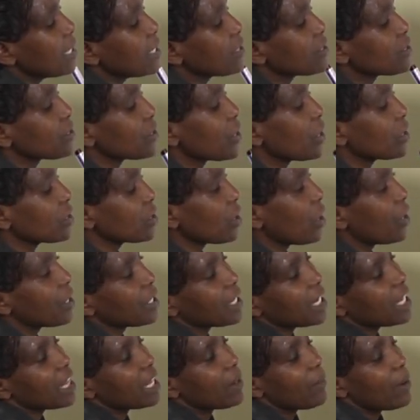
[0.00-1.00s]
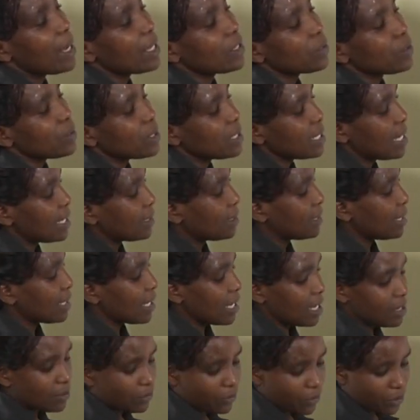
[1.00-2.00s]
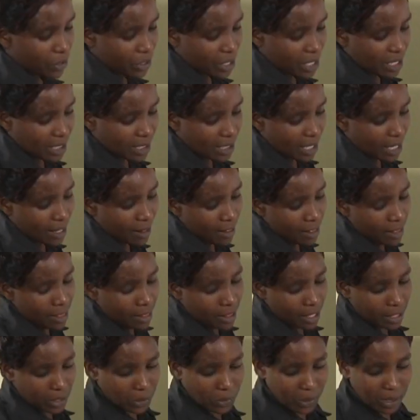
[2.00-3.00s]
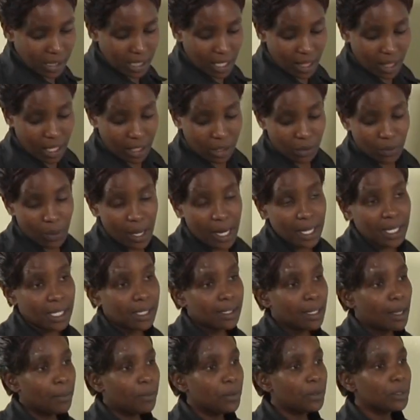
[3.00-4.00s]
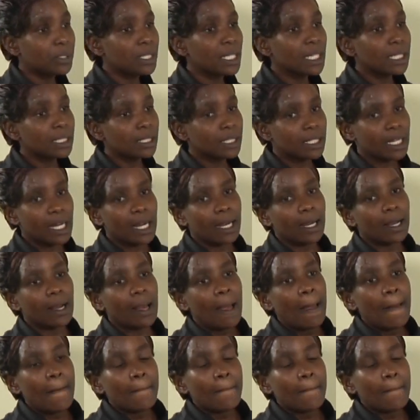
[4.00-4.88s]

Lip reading: it's not only the ones which are taken for leisure that we say that one is abusing drug.